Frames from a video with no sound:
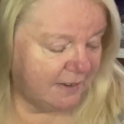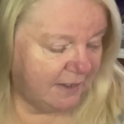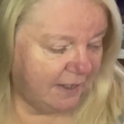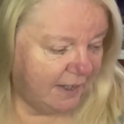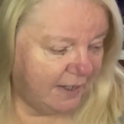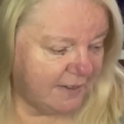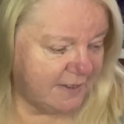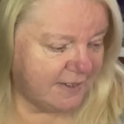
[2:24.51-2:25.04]

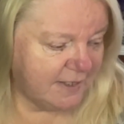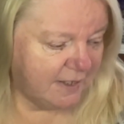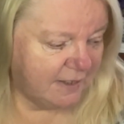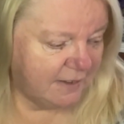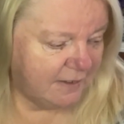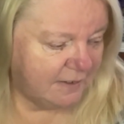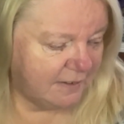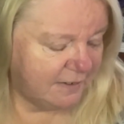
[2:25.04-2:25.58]

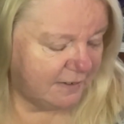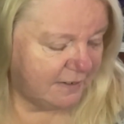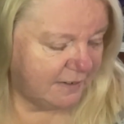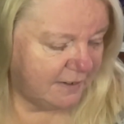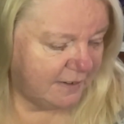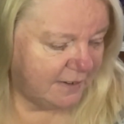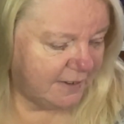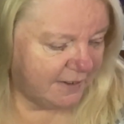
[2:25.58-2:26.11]
and
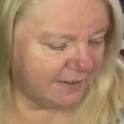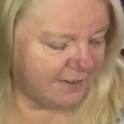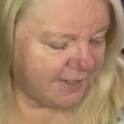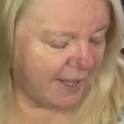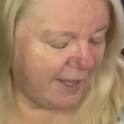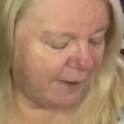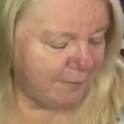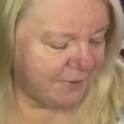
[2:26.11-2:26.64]
there's
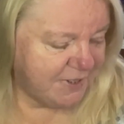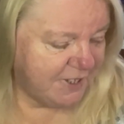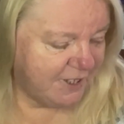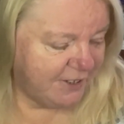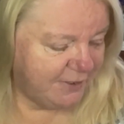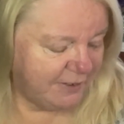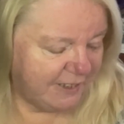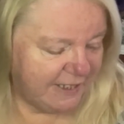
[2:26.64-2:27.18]

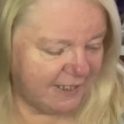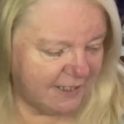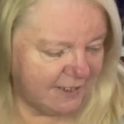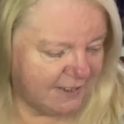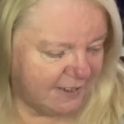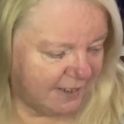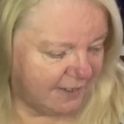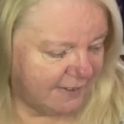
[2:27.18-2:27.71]
absolutely
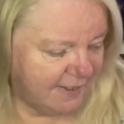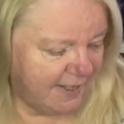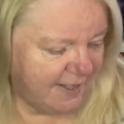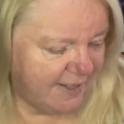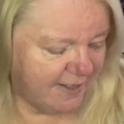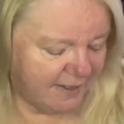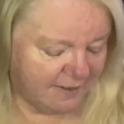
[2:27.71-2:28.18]
nothing there.